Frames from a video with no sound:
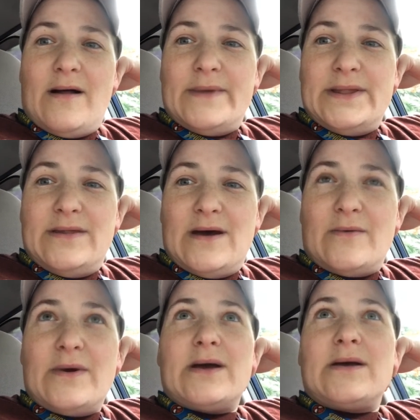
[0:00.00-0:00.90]
um, and then
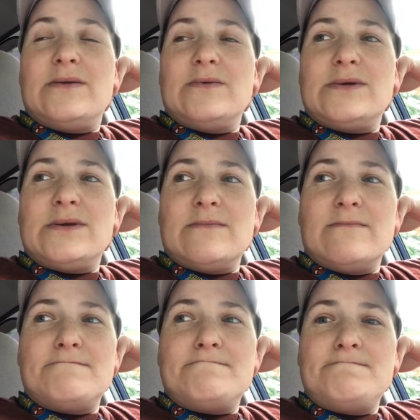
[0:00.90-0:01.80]
that way I can do
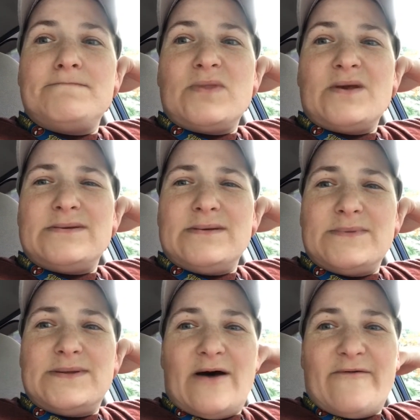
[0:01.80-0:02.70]
some
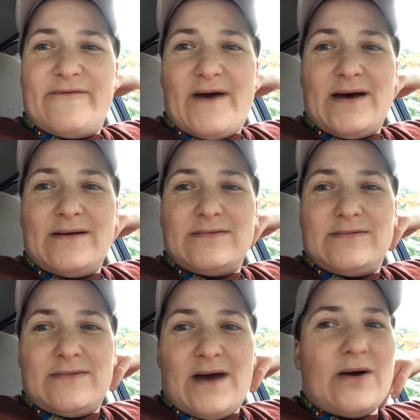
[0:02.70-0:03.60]
some stuff at
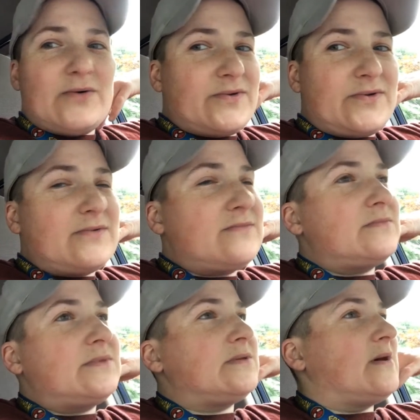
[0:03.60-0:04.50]
the house
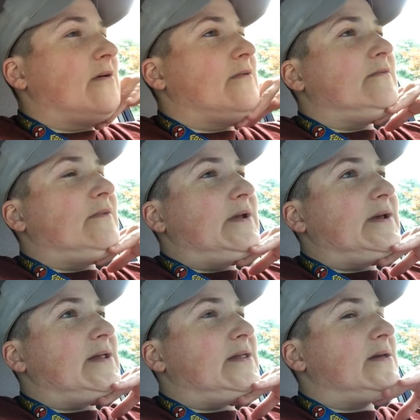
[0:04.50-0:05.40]
so
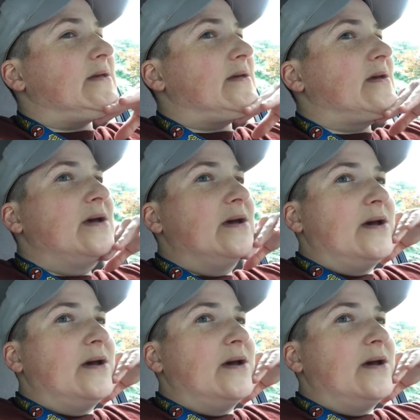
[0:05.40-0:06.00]
want to get the